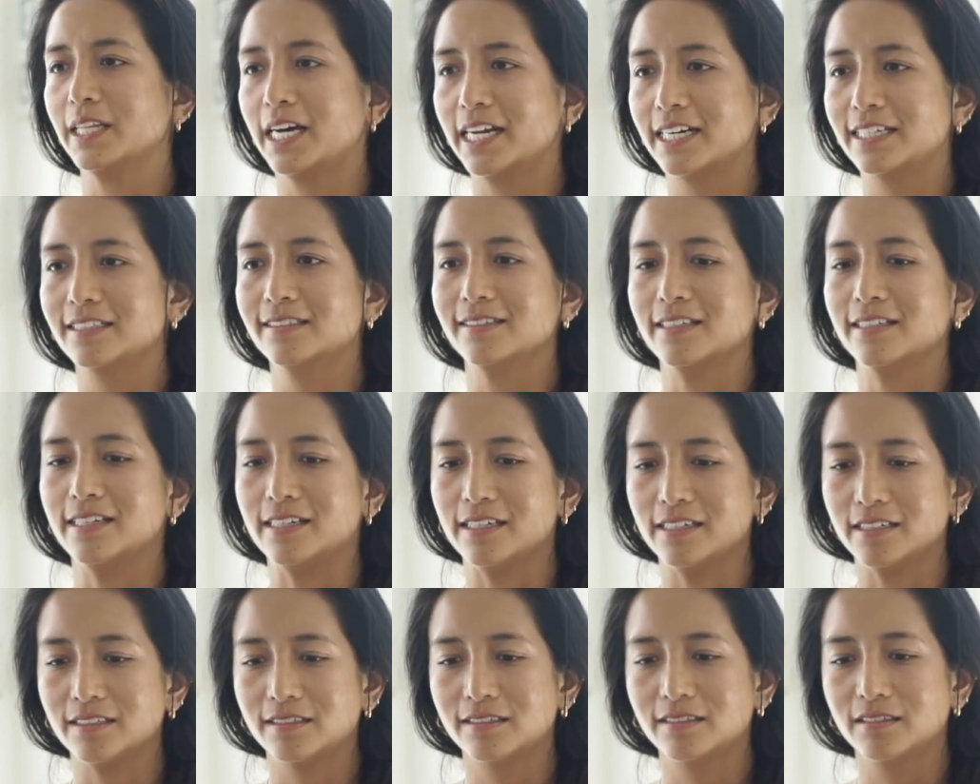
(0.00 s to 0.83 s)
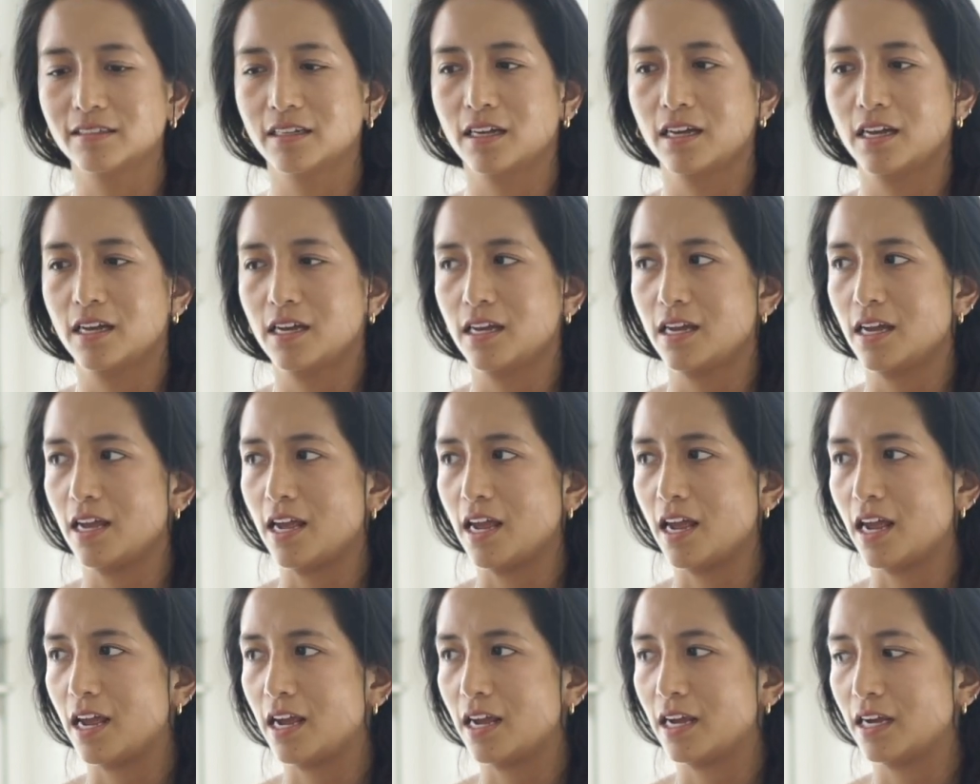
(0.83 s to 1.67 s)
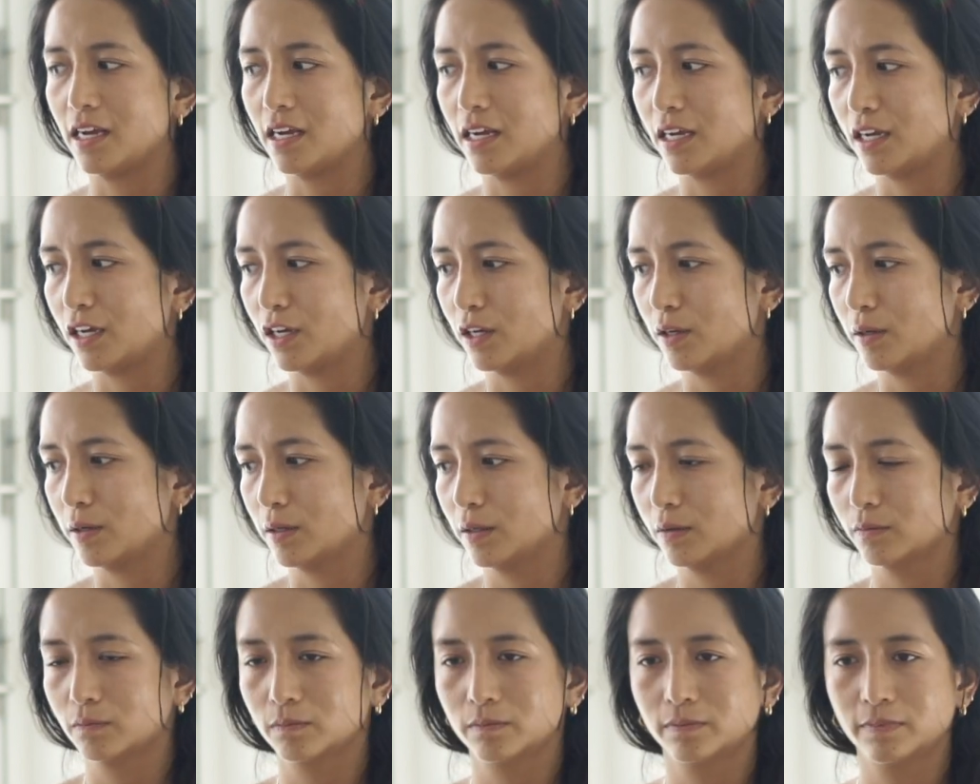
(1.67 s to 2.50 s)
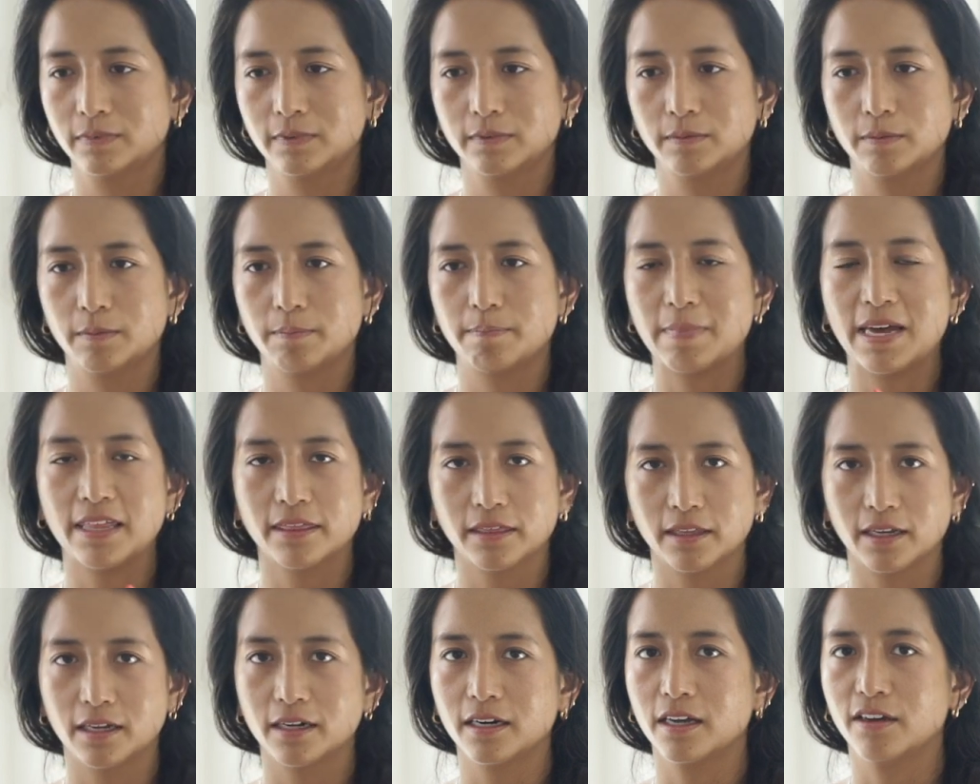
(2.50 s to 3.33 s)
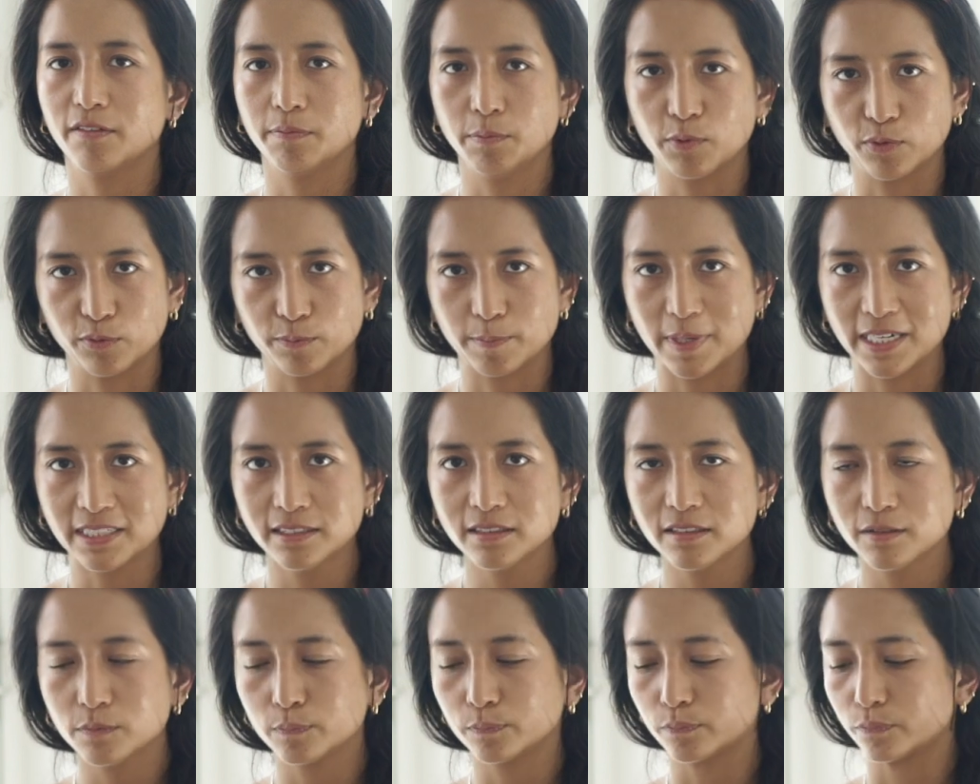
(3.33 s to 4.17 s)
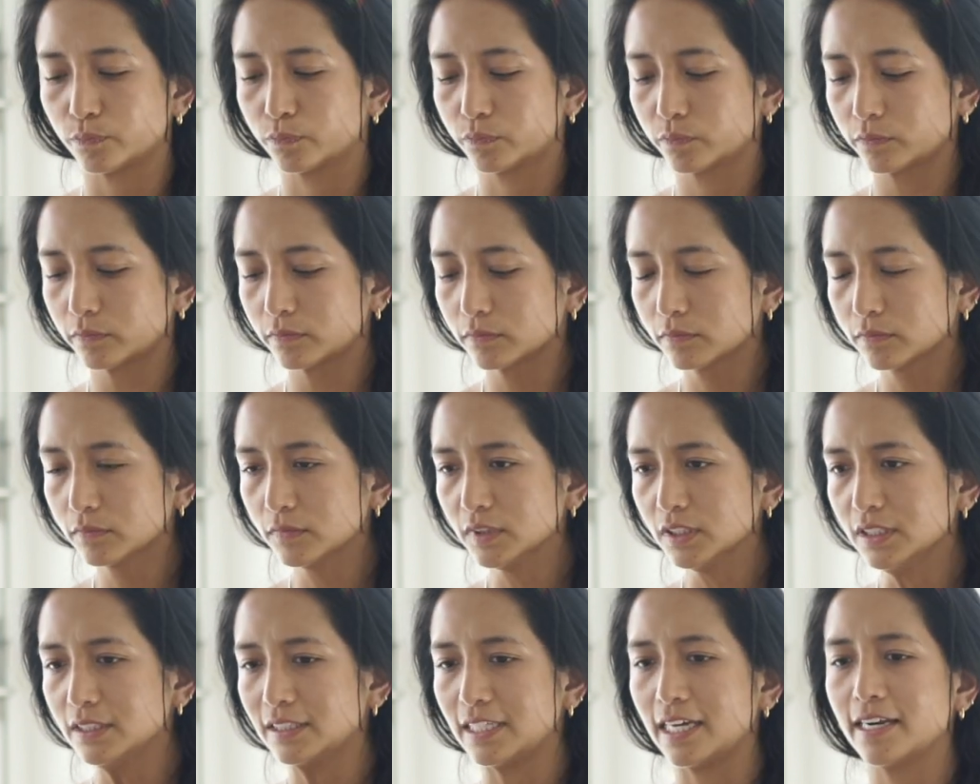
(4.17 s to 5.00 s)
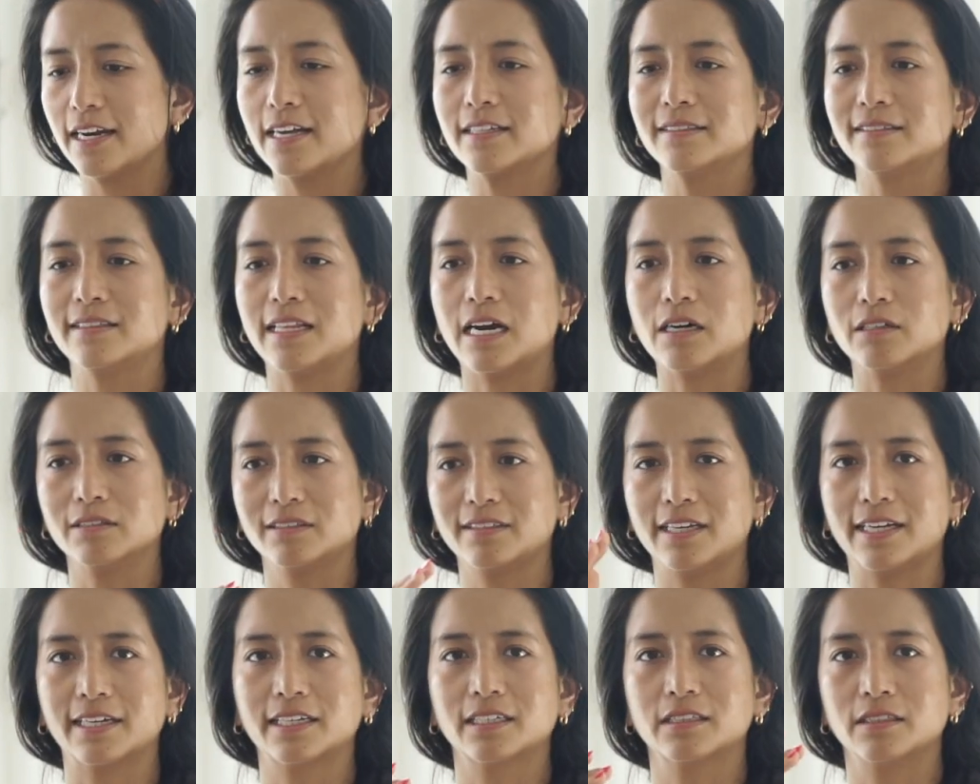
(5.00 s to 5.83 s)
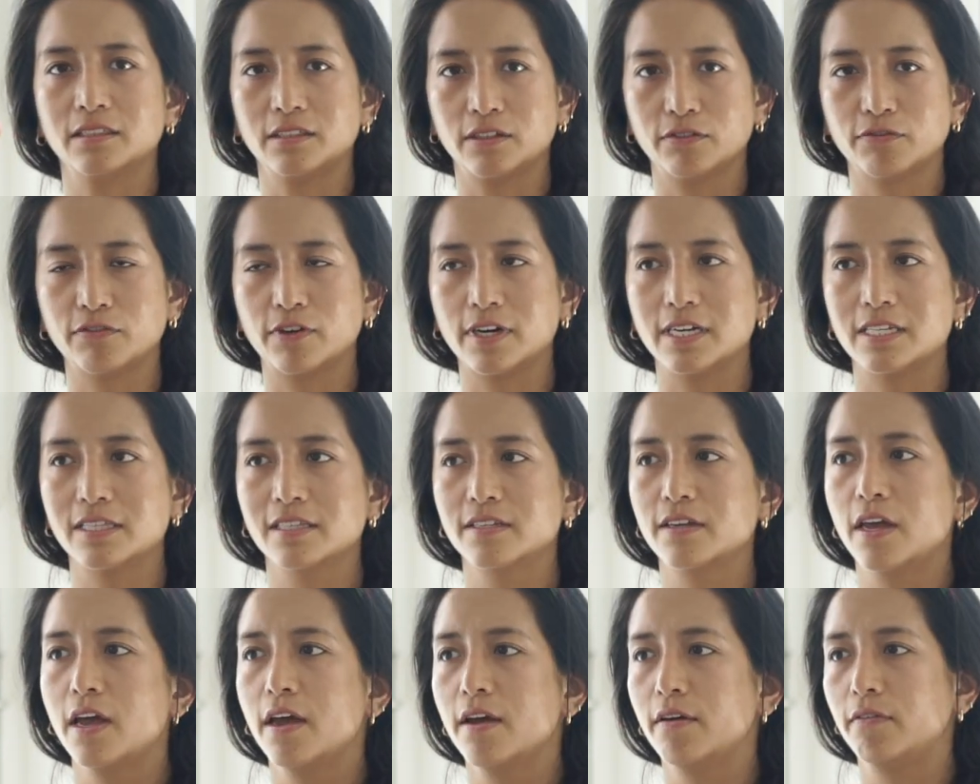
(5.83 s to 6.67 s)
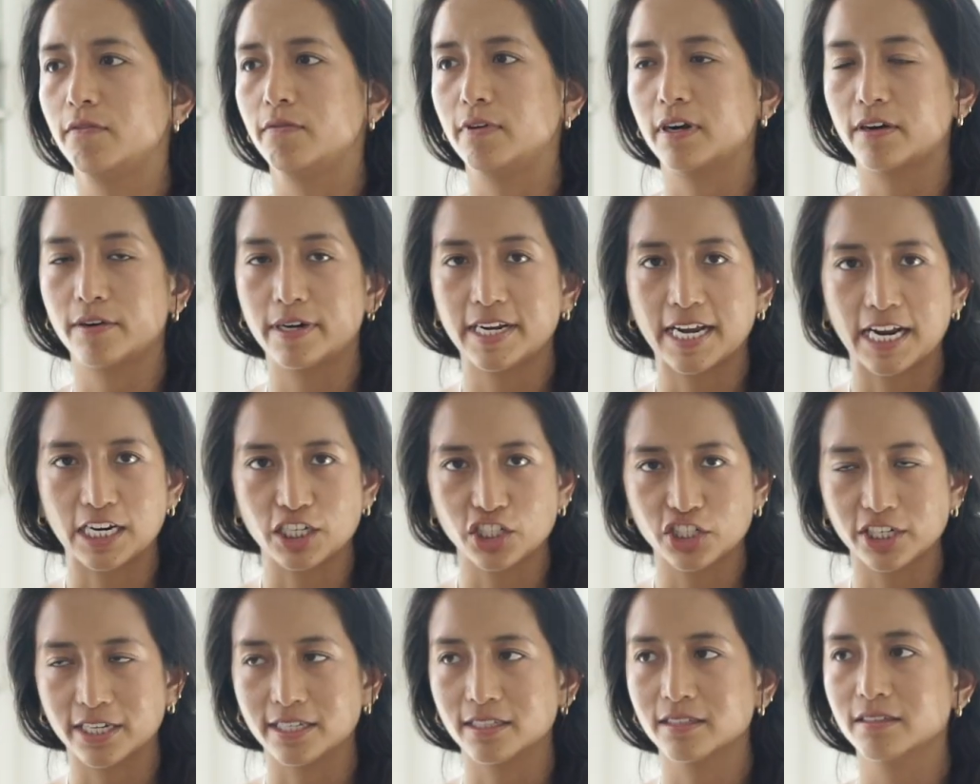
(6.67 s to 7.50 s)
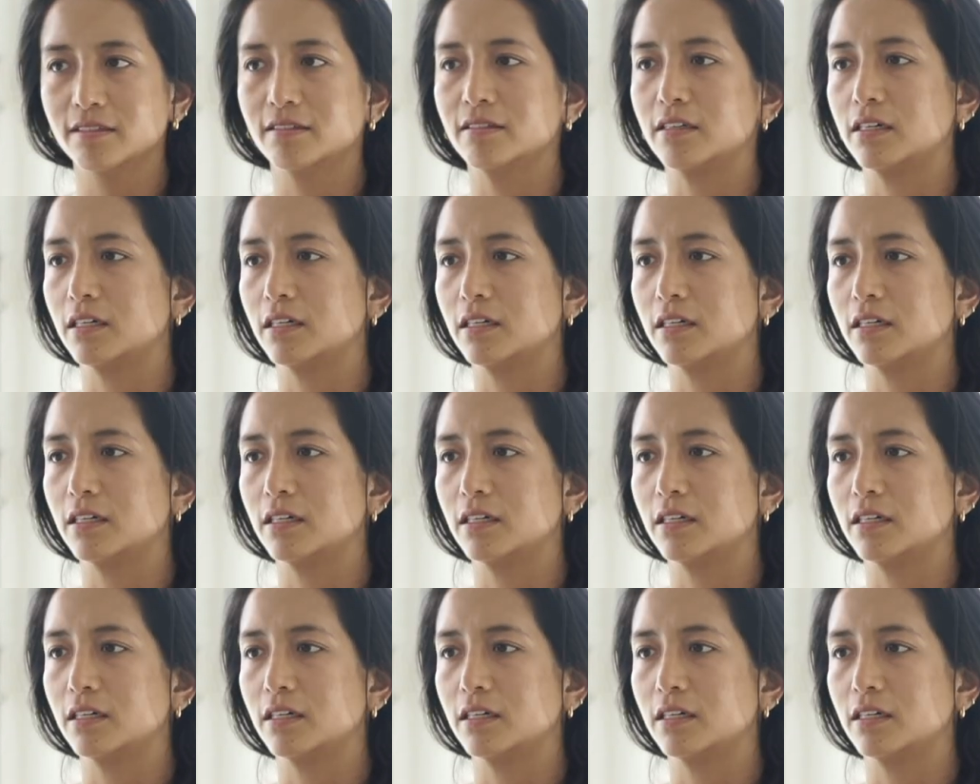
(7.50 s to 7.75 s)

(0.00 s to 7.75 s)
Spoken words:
Pilates is a method of movement that has now taken different variations.